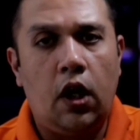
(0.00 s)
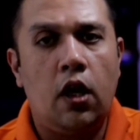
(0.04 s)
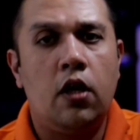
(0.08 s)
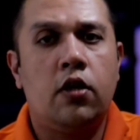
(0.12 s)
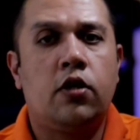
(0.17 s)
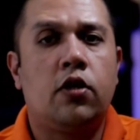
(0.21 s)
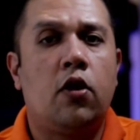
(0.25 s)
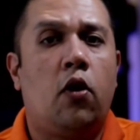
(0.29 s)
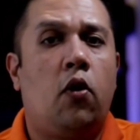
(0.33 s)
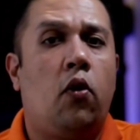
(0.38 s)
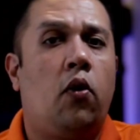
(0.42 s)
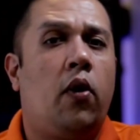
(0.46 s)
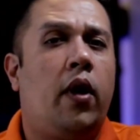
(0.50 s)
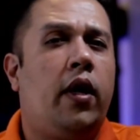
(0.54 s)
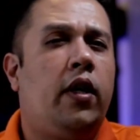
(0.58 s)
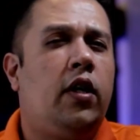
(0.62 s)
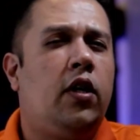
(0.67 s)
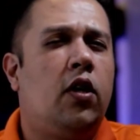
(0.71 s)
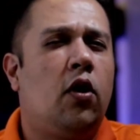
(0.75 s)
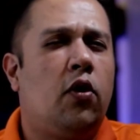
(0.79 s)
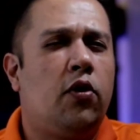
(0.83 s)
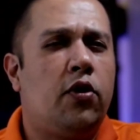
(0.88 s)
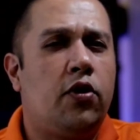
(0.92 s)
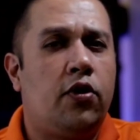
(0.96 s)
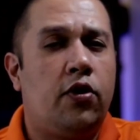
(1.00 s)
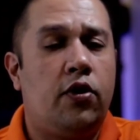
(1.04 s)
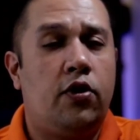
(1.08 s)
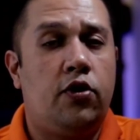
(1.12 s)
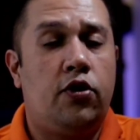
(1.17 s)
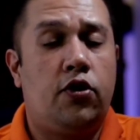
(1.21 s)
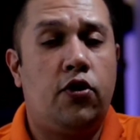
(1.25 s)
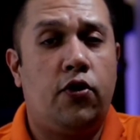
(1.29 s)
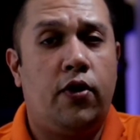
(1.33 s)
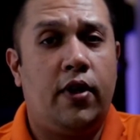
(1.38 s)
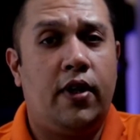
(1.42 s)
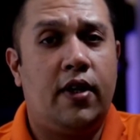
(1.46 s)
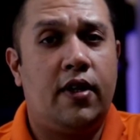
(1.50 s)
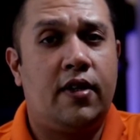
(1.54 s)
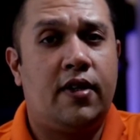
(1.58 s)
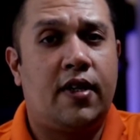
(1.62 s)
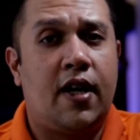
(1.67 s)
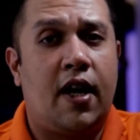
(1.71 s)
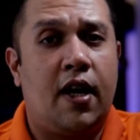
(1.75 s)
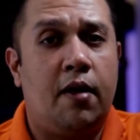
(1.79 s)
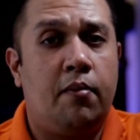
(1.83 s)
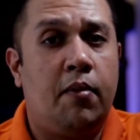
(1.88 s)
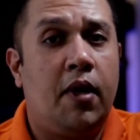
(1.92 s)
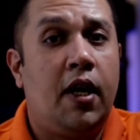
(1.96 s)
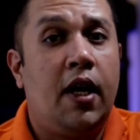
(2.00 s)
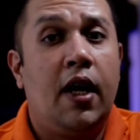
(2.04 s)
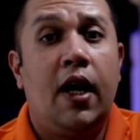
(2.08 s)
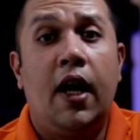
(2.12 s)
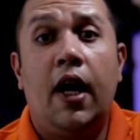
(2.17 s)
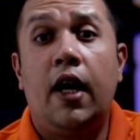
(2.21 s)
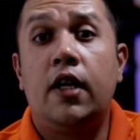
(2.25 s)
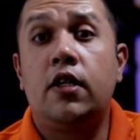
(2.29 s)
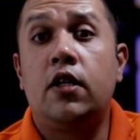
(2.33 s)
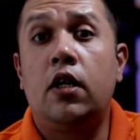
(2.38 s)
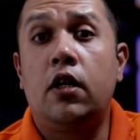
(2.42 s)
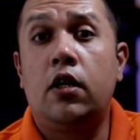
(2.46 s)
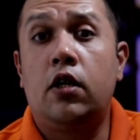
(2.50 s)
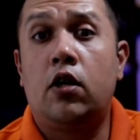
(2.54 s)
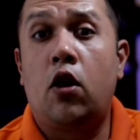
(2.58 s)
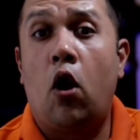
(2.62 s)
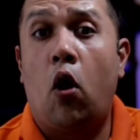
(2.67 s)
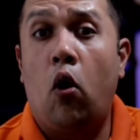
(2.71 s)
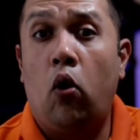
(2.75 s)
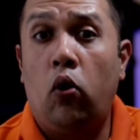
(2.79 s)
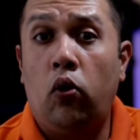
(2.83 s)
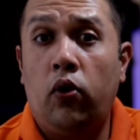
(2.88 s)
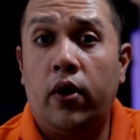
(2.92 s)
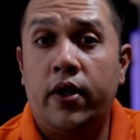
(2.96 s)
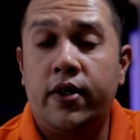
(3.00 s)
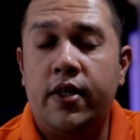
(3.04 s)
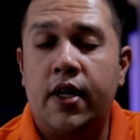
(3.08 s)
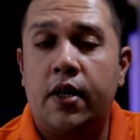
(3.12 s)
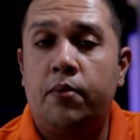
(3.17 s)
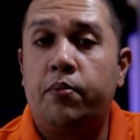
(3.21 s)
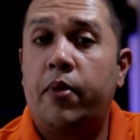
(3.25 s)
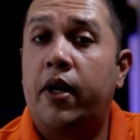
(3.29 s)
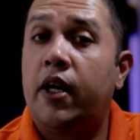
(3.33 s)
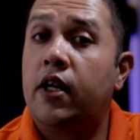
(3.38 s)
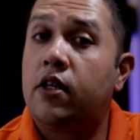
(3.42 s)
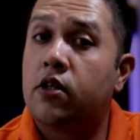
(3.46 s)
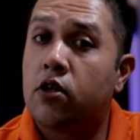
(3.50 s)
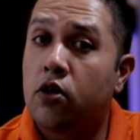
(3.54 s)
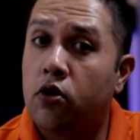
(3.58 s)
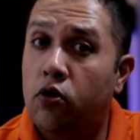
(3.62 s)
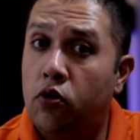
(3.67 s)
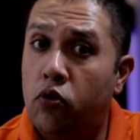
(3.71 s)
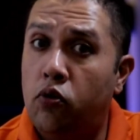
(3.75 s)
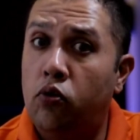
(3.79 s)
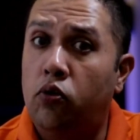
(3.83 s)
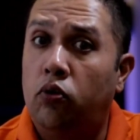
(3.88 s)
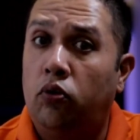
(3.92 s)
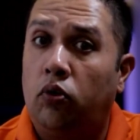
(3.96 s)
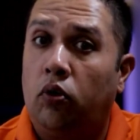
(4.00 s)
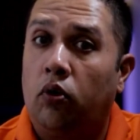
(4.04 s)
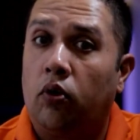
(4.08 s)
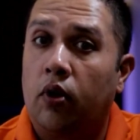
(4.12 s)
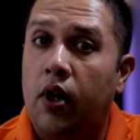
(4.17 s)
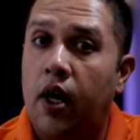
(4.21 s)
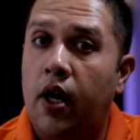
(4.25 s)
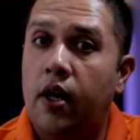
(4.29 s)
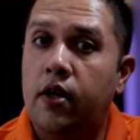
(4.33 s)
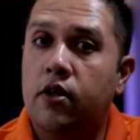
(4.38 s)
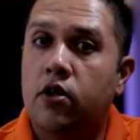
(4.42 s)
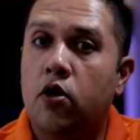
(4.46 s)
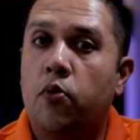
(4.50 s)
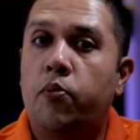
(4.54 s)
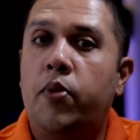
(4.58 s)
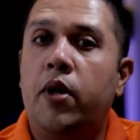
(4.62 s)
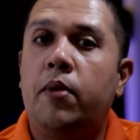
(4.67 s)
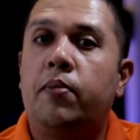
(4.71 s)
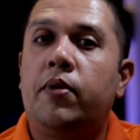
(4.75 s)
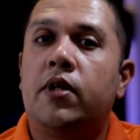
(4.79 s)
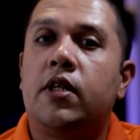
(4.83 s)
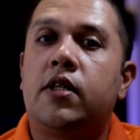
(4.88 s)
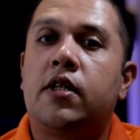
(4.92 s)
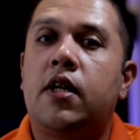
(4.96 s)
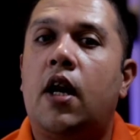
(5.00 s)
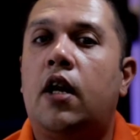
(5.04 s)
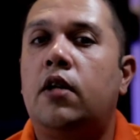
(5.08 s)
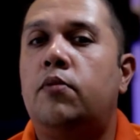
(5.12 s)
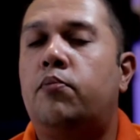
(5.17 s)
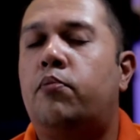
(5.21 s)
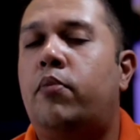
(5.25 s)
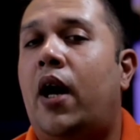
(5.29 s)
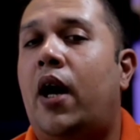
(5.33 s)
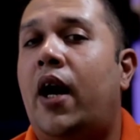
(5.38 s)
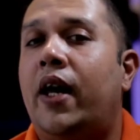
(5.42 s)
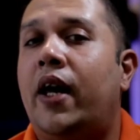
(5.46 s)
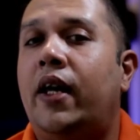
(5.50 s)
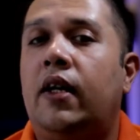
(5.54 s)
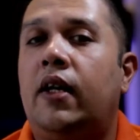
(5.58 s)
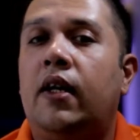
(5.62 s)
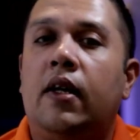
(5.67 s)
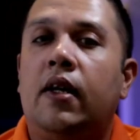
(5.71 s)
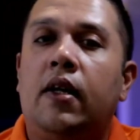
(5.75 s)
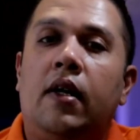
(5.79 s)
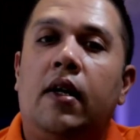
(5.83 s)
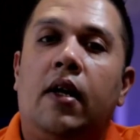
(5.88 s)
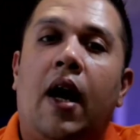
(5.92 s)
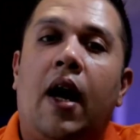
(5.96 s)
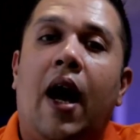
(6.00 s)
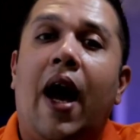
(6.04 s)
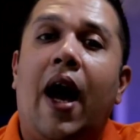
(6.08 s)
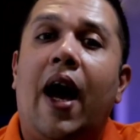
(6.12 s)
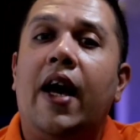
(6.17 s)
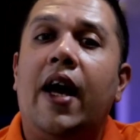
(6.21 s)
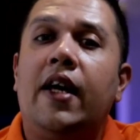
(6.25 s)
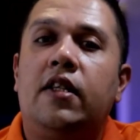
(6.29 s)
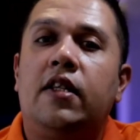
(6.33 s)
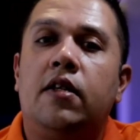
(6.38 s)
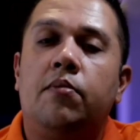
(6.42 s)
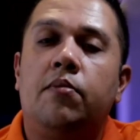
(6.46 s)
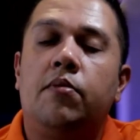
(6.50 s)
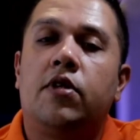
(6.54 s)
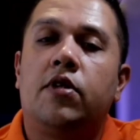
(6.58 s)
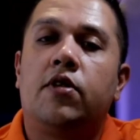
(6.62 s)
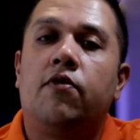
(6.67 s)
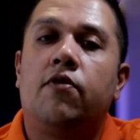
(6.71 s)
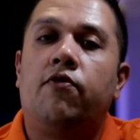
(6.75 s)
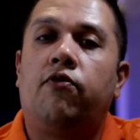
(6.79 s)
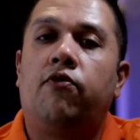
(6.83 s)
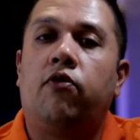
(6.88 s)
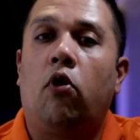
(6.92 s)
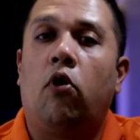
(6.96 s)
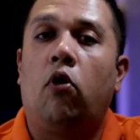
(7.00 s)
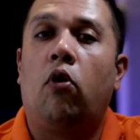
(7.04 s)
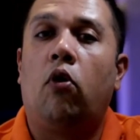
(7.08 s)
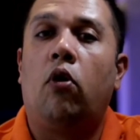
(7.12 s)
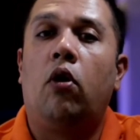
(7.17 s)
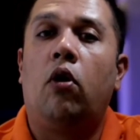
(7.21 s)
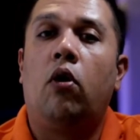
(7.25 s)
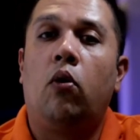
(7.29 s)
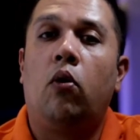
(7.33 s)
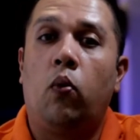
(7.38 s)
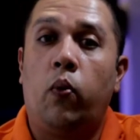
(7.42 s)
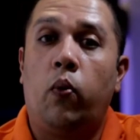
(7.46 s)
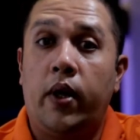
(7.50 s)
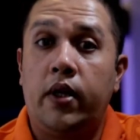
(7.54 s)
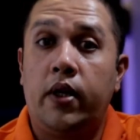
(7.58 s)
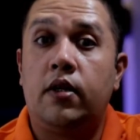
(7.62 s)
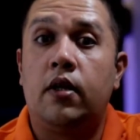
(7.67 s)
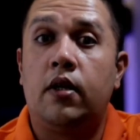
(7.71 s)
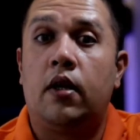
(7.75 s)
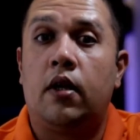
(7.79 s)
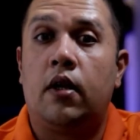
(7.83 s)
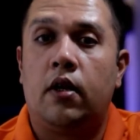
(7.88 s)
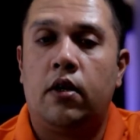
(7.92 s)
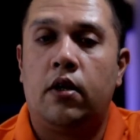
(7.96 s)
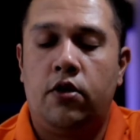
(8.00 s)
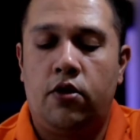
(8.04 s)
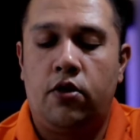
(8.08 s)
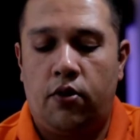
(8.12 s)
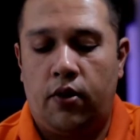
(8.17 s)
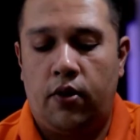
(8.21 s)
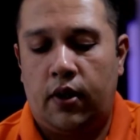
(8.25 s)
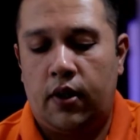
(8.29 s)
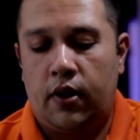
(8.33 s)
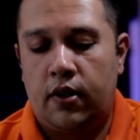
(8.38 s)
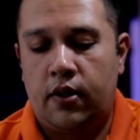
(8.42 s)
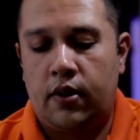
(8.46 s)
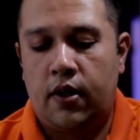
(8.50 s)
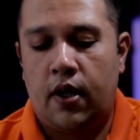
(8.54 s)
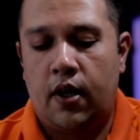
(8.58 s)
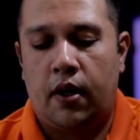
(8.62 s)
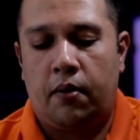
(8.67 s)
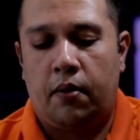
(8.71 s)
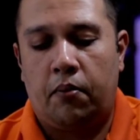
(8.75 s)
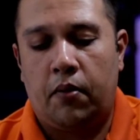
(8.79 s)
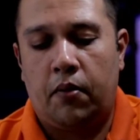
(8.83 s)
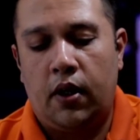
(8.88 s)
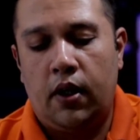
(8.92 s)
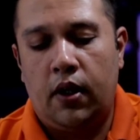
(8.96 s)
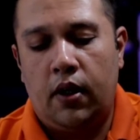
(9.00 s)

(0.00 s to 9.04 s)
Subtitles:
So, you know, during this time, it's not cold as yet, but it's cool. Okay, so people start buying items for winter during this time.